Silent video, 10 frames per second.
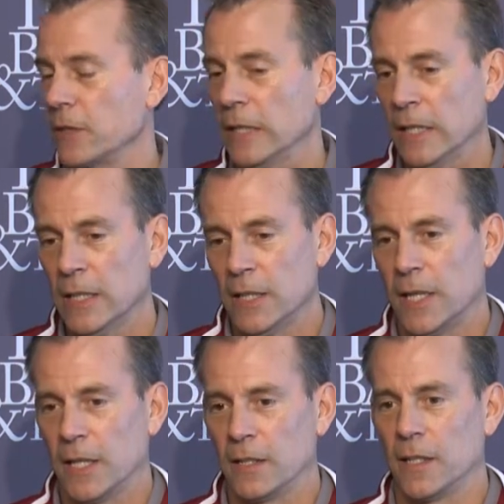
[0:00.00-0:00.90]
And
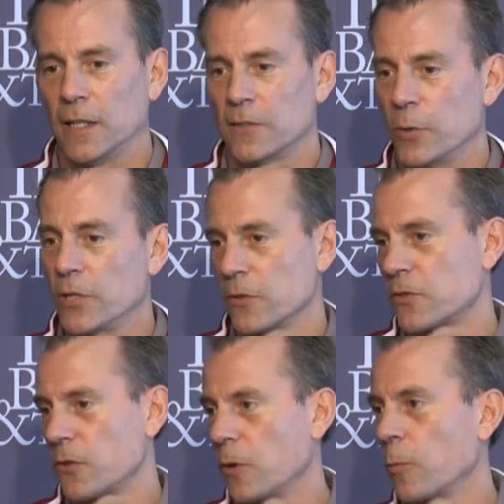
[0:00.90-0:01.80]
so he's going
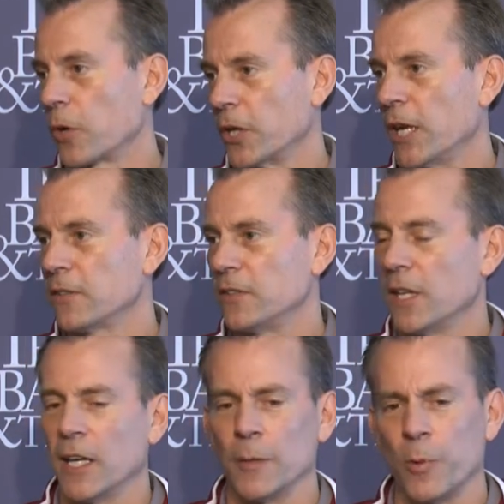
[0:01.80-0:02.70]
to start working out
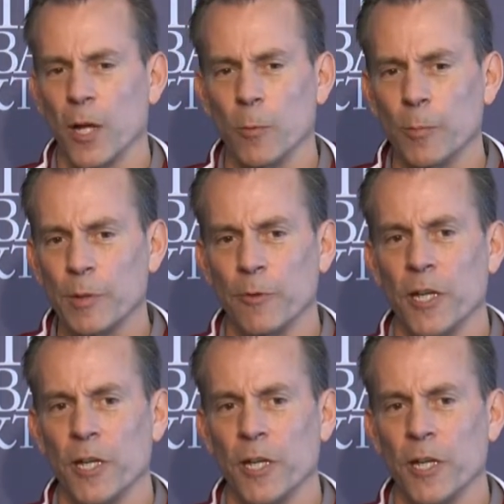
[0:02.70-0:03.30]
today. He probably won't be